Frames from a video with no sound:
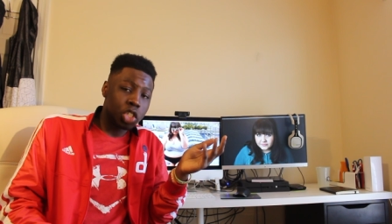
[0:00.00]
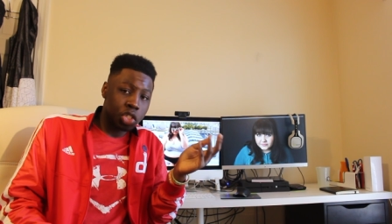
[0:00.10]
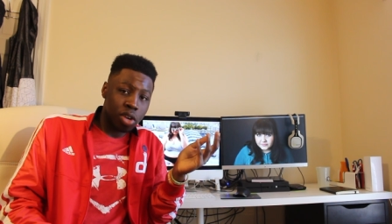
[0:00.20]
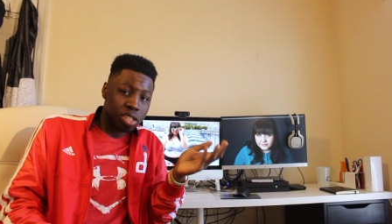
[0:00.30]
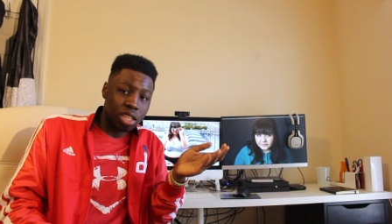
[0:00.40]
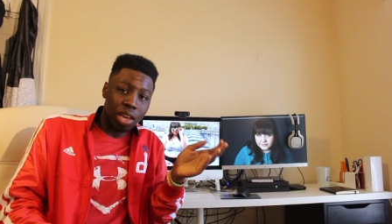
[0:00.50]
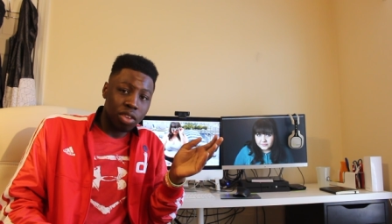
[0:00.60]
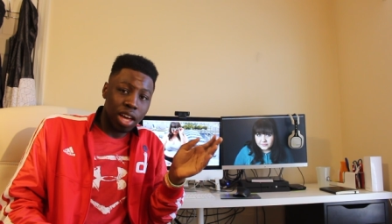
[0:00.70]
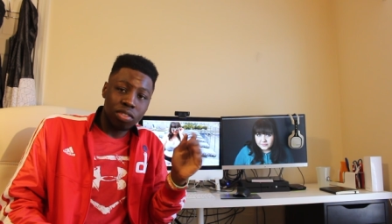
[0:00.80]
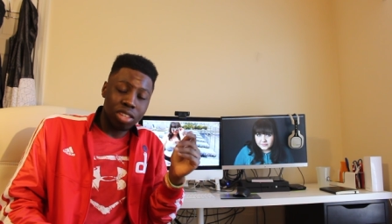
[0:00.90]
are just trying to save
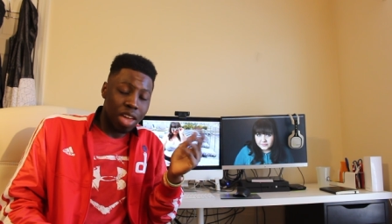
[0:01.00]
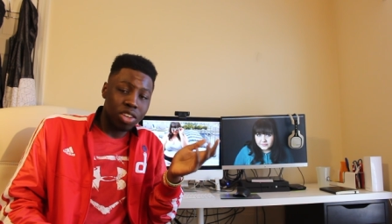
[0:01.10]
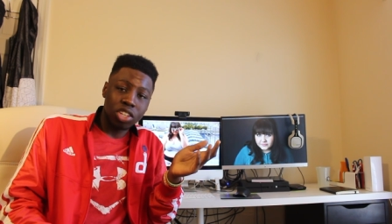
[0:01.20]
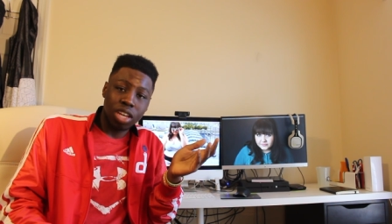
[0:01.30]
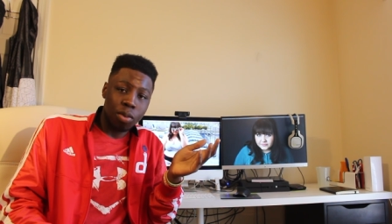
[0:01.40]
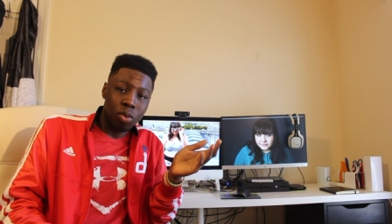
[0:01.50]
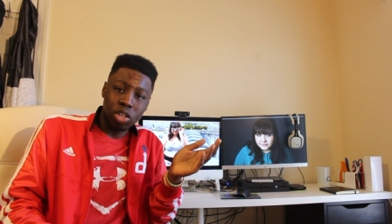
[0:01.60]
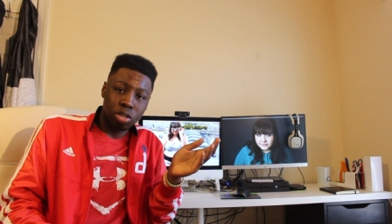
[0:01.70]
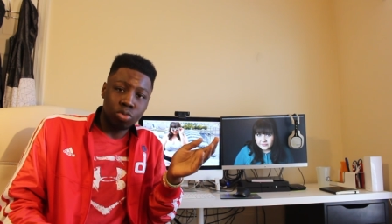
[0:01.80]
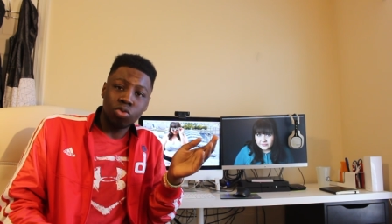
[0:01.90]
lives and have a good time
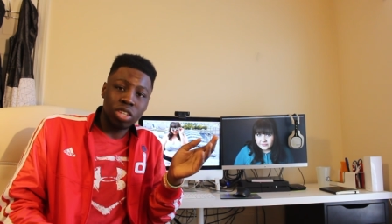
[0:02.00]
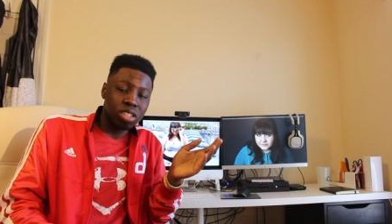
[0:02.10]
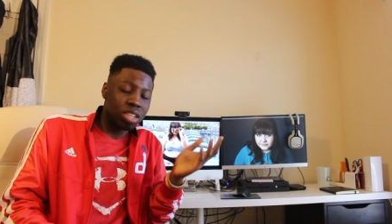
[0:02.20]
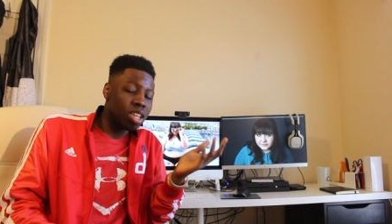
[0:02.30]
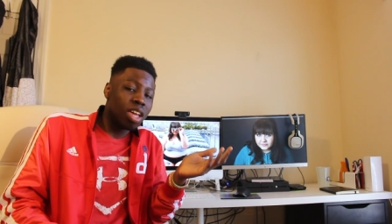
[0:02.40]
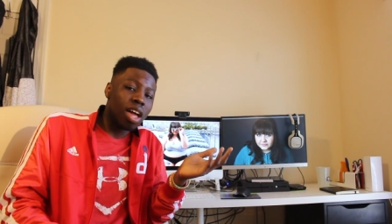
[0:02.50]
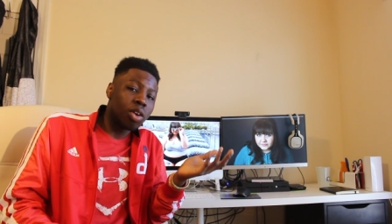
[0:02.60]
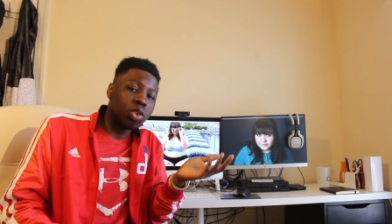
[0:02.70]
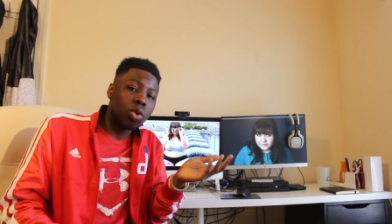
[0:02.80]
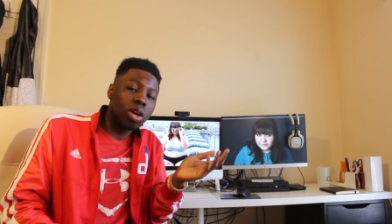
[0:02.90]
watching movies. I
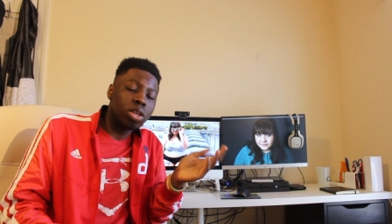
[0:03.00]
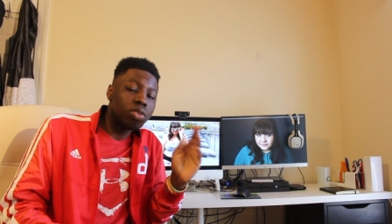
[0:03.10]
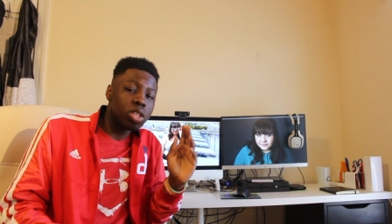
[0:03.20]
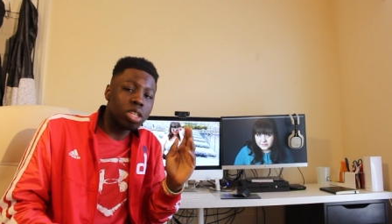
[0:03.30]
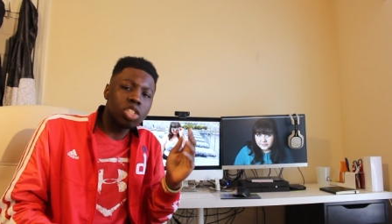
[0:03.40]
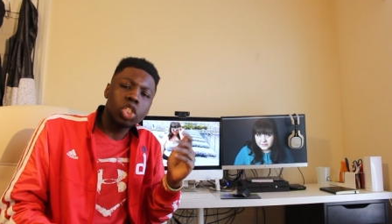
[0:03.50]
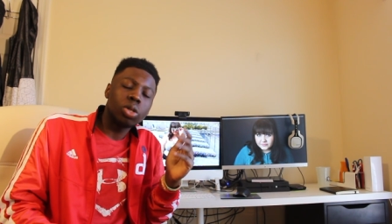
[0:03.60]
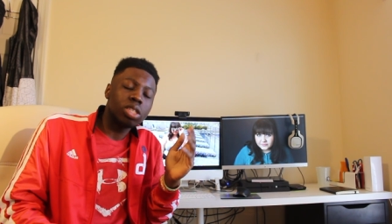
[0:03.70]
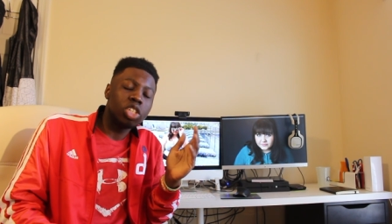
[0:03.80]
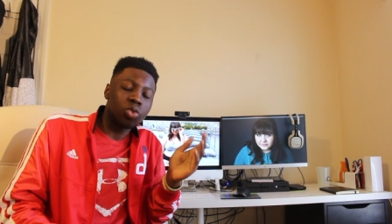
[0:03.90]
don't know why you feel the need to
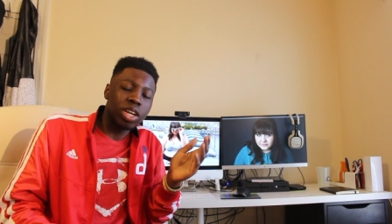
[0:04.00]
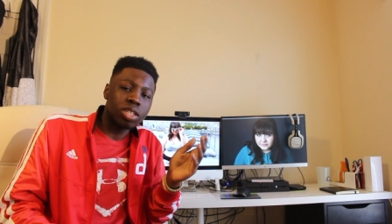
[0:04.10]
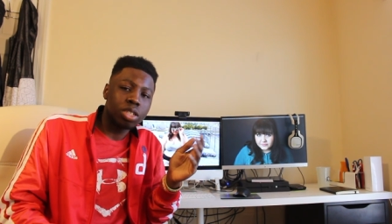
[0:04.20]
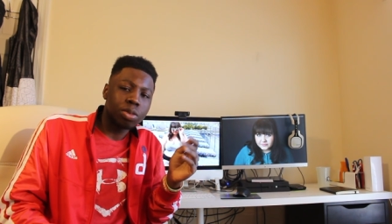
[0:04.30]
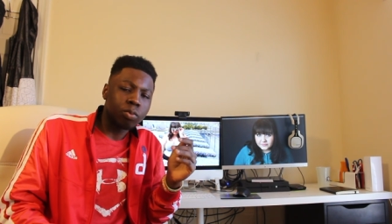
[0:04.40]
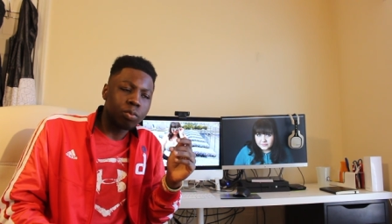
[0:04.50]
go on these rants.